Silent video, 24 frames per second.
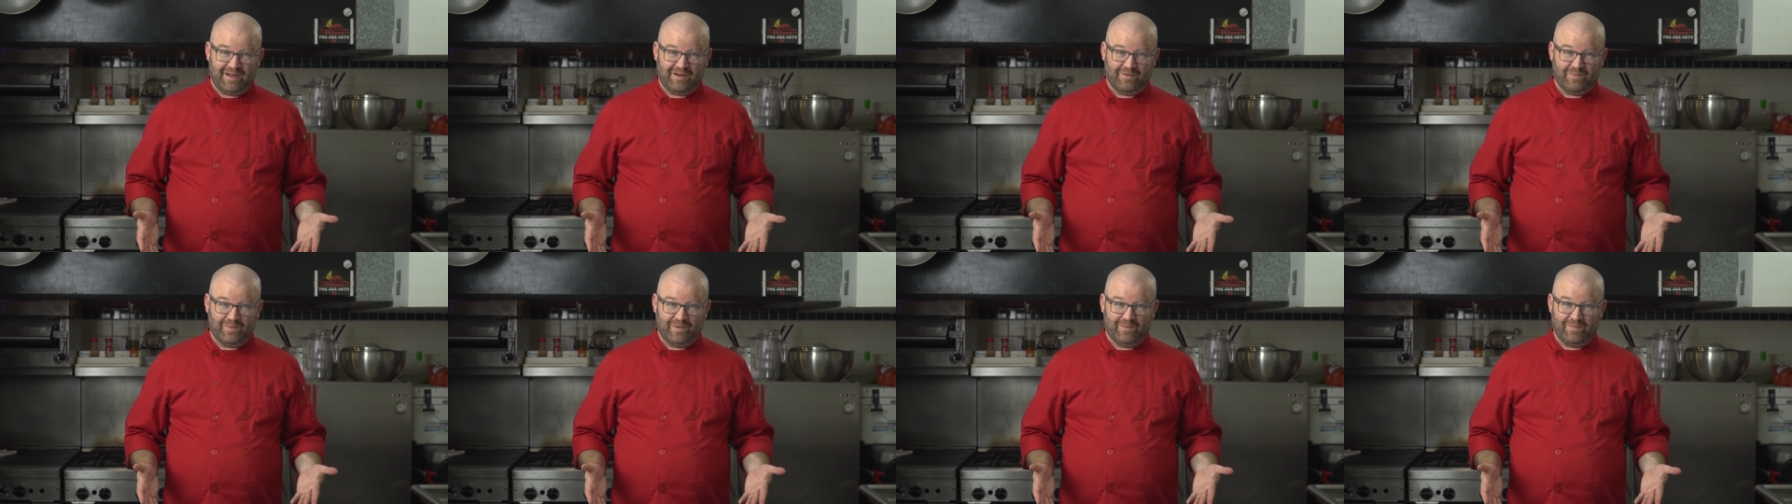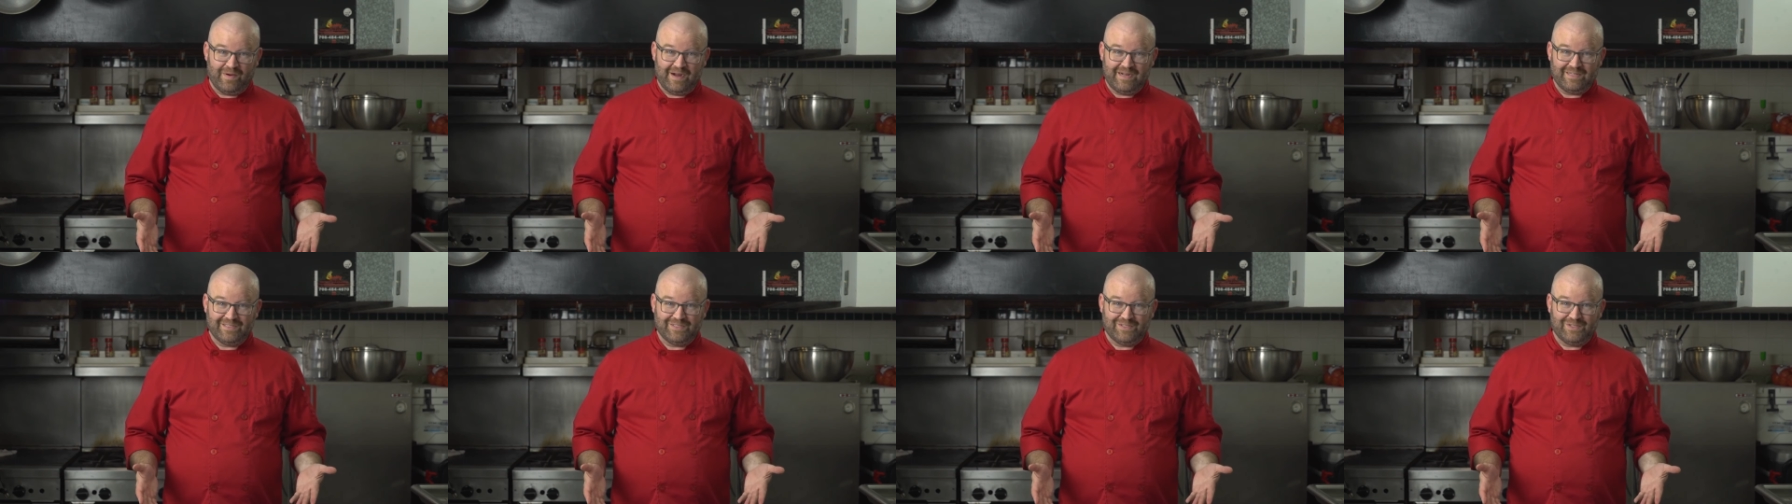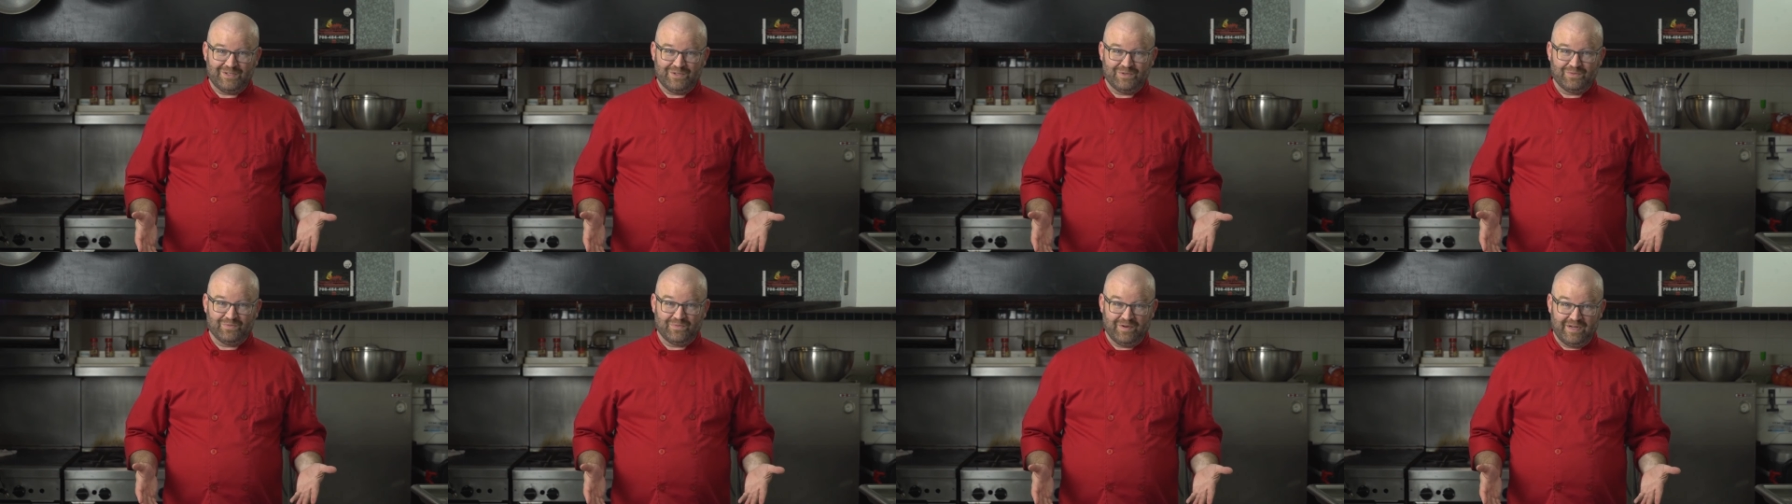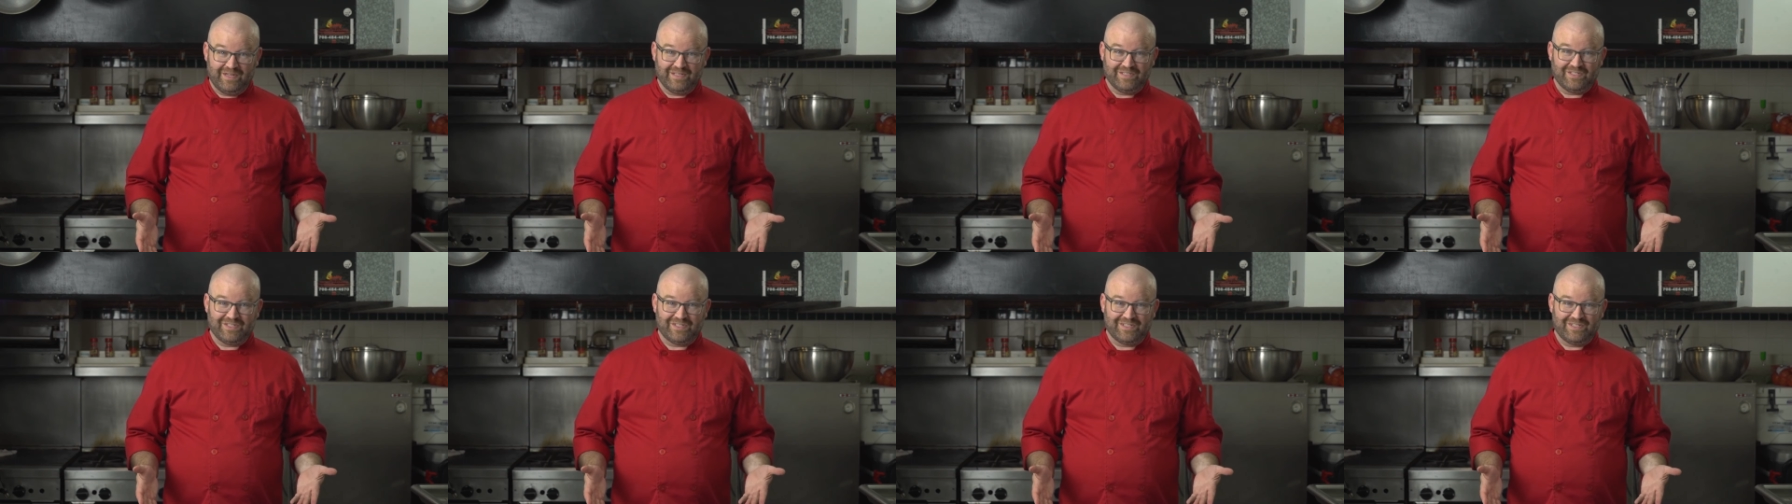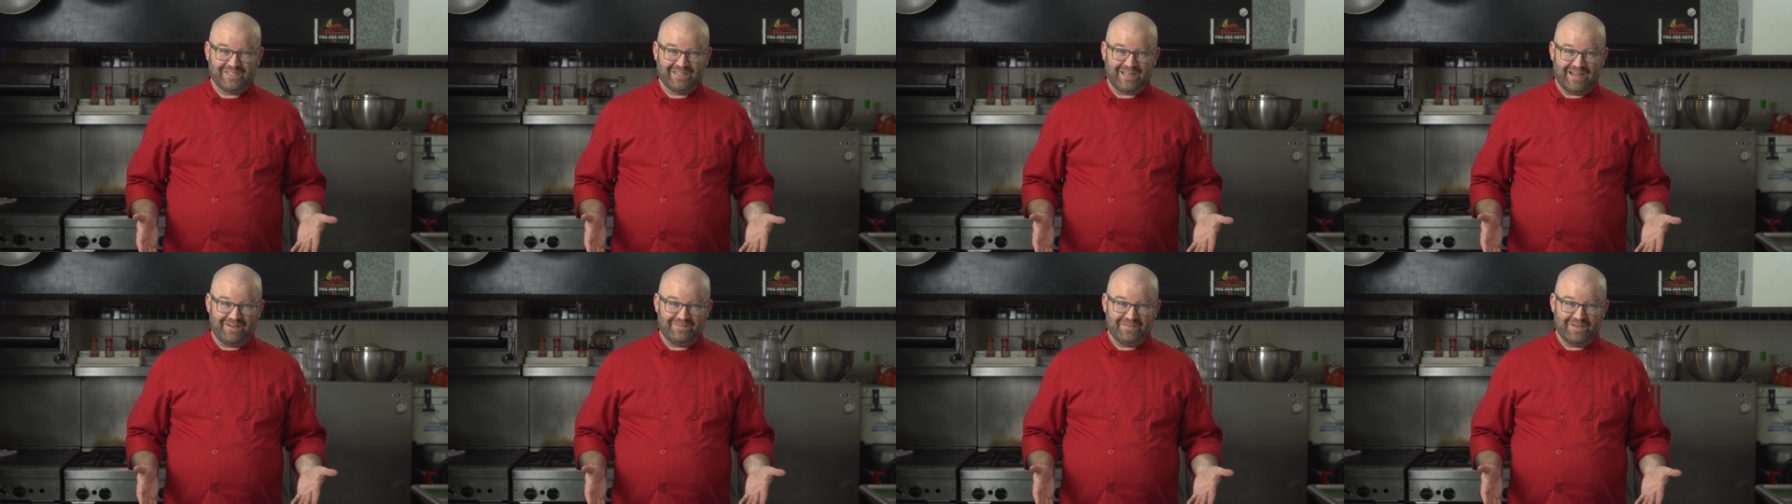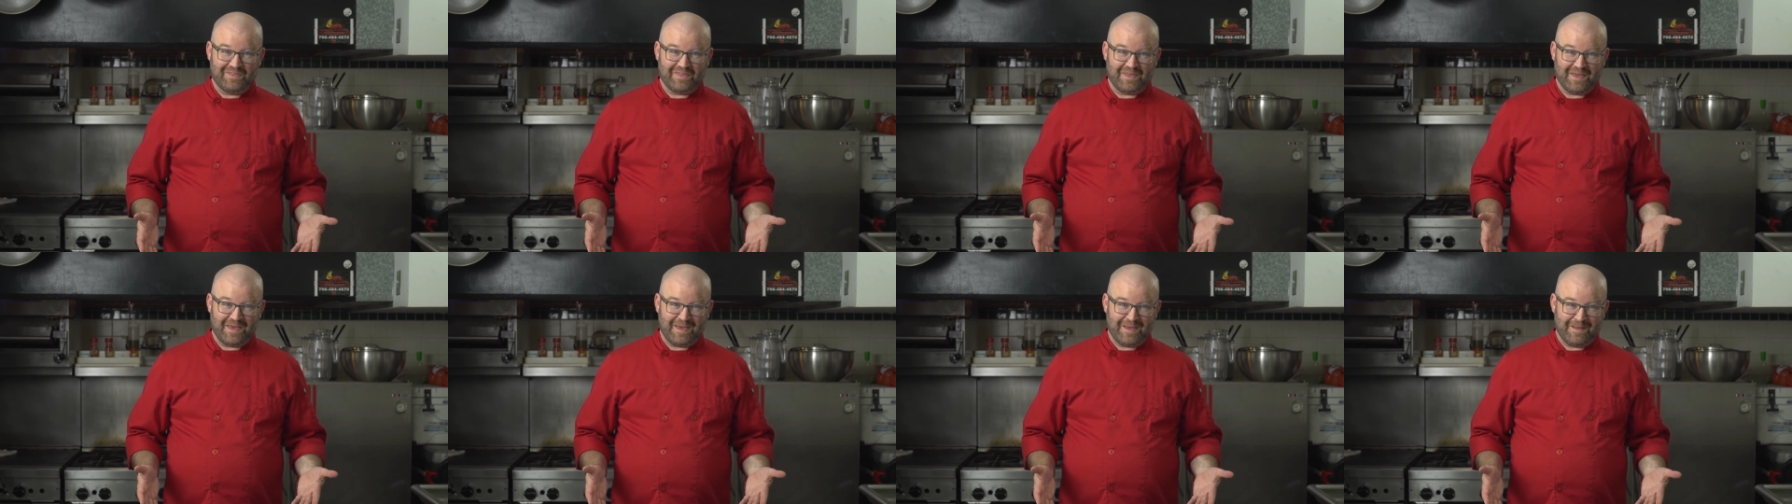we want to rinse
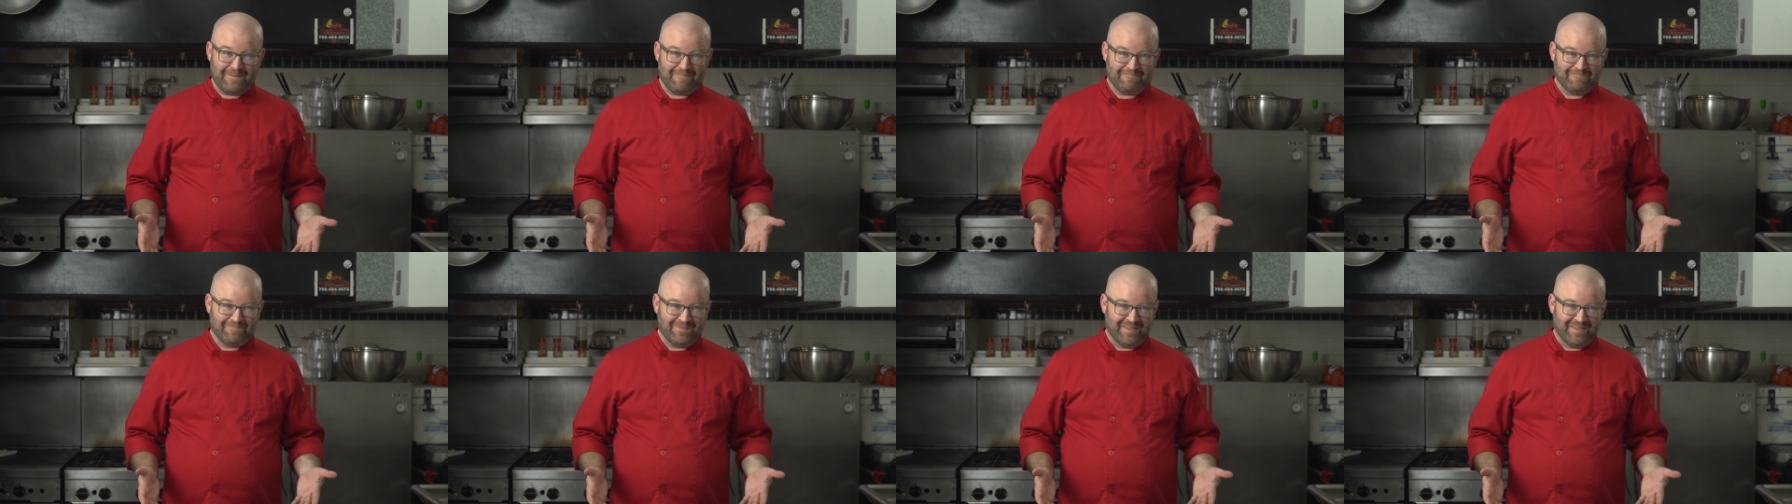everything.